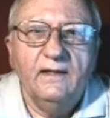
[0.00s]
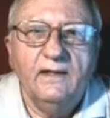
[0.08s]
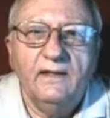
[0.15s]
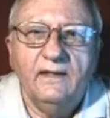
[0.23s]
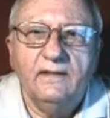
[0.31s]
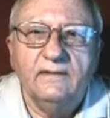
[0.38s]

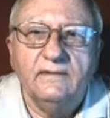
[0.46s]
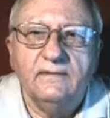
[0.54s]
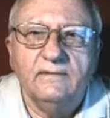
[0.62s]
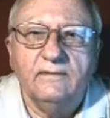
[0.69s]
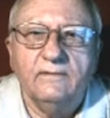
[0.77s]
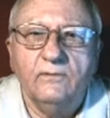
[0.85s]
uh,
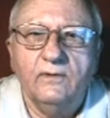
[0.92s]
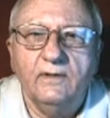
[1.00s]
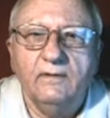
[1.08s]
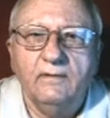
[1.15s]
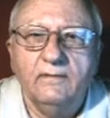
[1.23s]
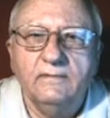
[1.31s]

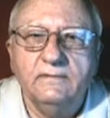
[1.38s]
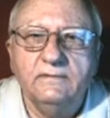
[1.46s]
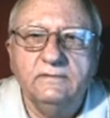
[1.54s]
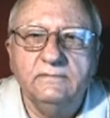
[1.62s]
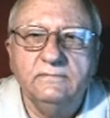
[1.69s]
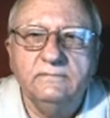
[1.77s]
where
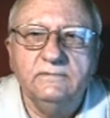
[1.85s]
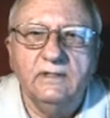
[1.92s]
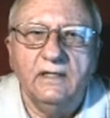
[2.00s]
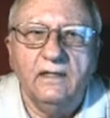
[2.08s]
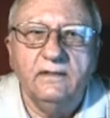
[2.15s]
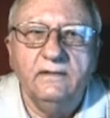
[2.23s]

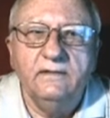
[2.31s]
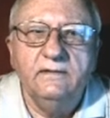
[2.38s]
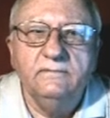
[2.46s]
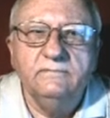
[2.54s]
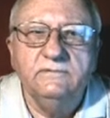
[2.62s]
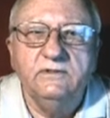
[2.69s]
God
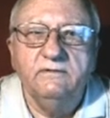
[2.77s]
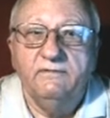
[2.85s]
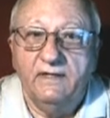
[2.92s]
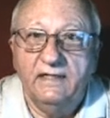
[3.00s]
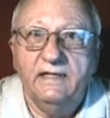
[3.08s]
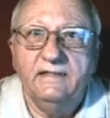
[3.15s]

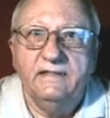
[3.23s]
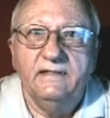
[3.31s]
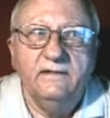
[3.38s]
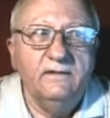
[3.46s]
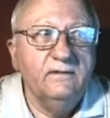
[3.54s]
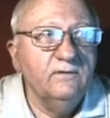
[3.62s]

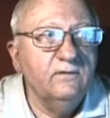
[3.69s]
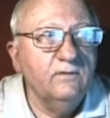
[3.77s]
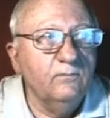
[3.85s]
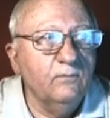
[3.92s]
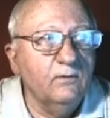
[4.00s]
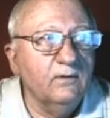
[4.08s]
divided
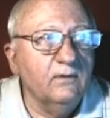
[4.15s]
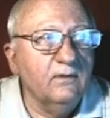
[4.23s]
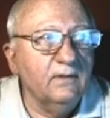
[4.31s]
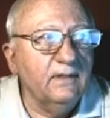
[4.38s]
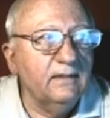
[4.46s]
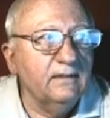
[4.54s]
the
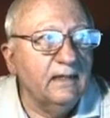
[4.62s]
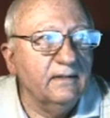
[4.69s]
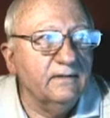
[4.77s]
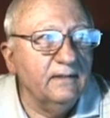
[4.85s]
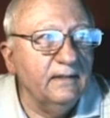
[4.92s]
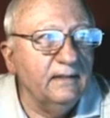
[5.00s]
world. I, I
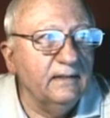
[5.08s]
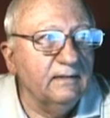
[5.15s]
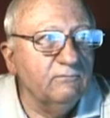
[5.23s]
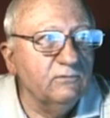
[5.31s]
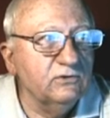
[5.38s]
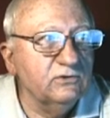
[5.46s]
think
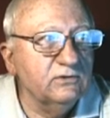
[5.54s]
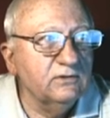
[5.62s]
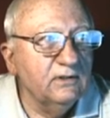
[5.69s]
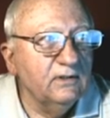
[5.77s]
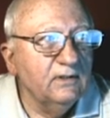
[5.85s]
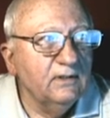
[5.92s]
it was
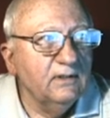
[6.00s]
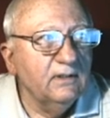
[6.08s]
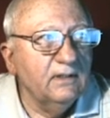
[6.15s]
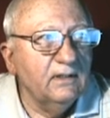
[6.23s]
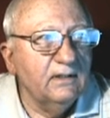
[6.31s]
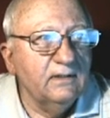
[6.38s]

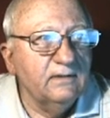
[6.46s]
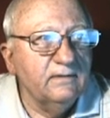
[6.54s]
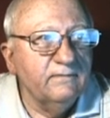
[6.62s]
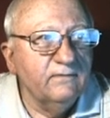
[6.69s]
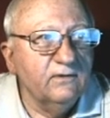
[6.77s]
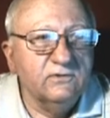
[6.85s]
uh,
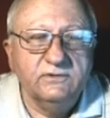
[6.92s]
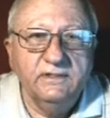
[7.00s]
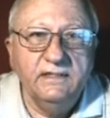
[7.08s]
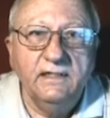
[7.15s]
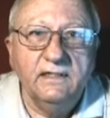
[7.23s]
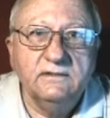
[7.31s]
verse
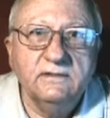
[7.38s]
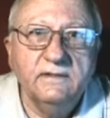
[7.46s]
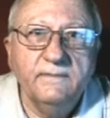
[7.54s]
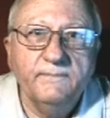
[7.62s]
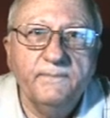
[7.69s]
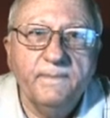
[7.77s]
6
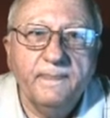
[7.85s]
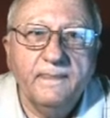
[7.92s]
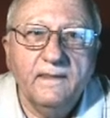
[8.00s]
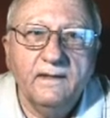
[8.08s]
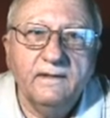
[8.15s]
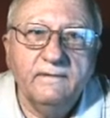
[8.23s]

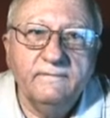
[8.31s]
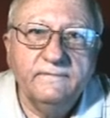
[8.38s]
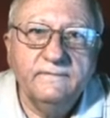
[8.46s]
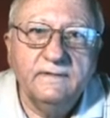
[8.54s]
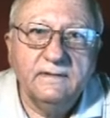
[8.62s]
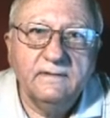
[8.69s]

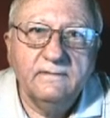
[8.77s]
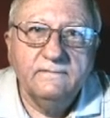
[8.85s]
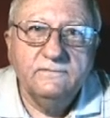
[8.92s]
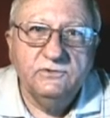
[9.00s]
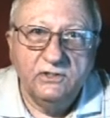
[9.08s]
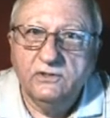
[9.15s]
of,
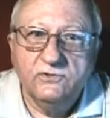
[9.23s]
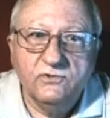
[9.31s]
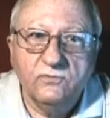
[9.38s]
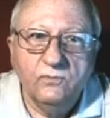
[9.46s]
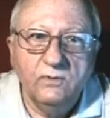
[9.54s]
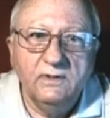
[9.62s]
of
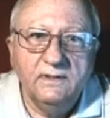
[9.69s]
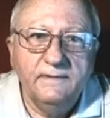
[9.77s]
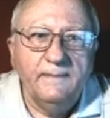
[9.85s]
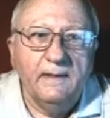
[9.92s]
Genesis 1